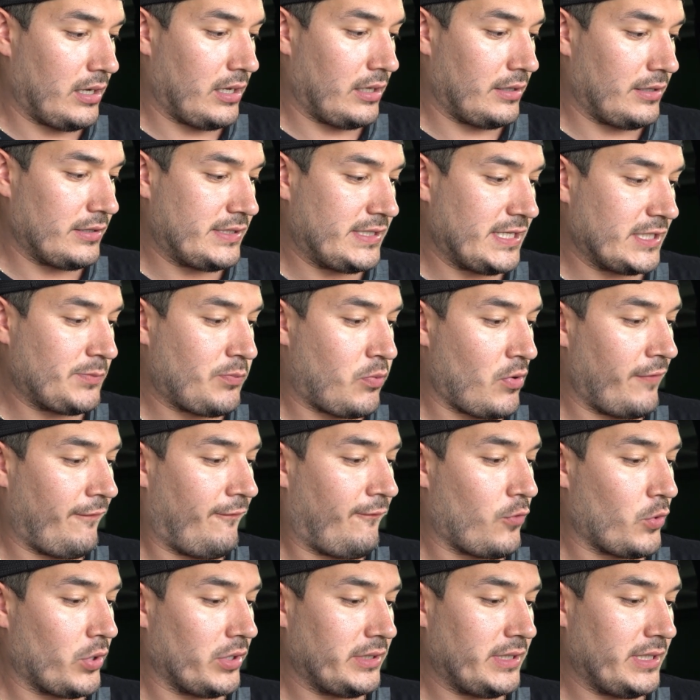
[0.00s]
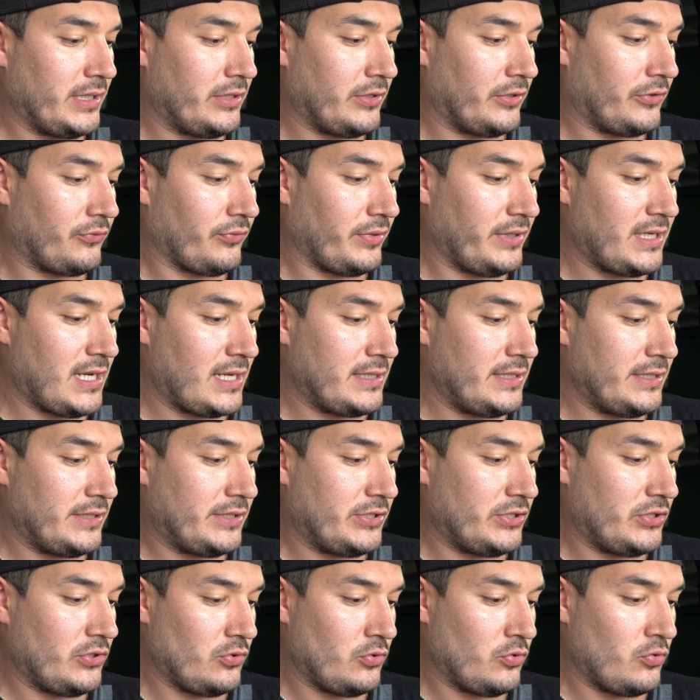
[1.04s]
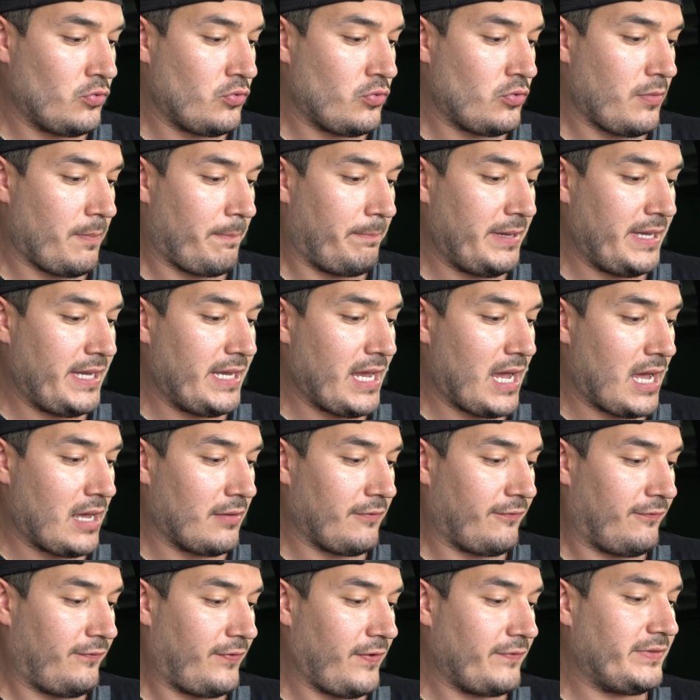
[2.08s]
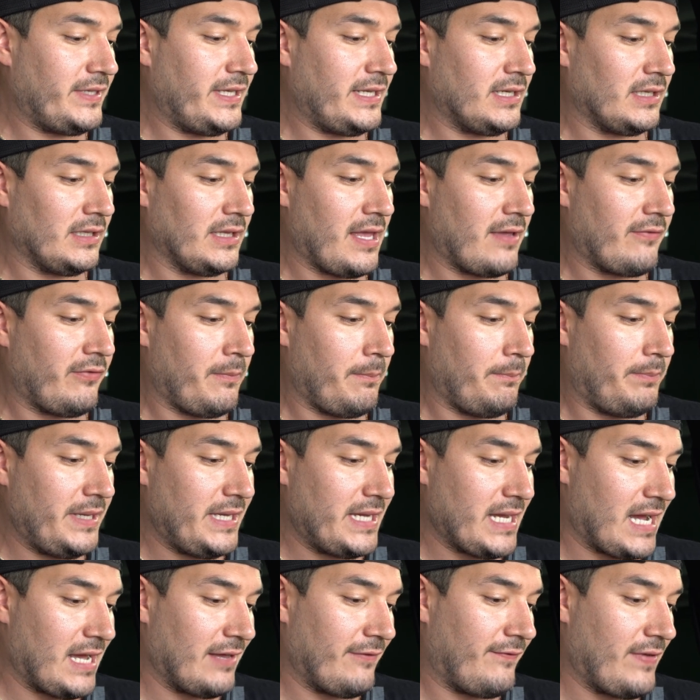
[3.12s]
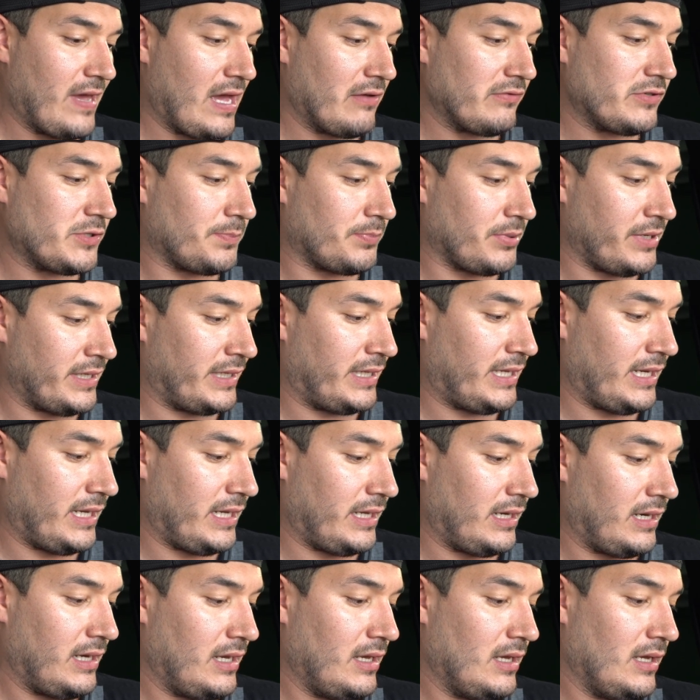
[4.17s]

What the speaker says: 6.4 liter 392 1511 Beehive valve spring kit,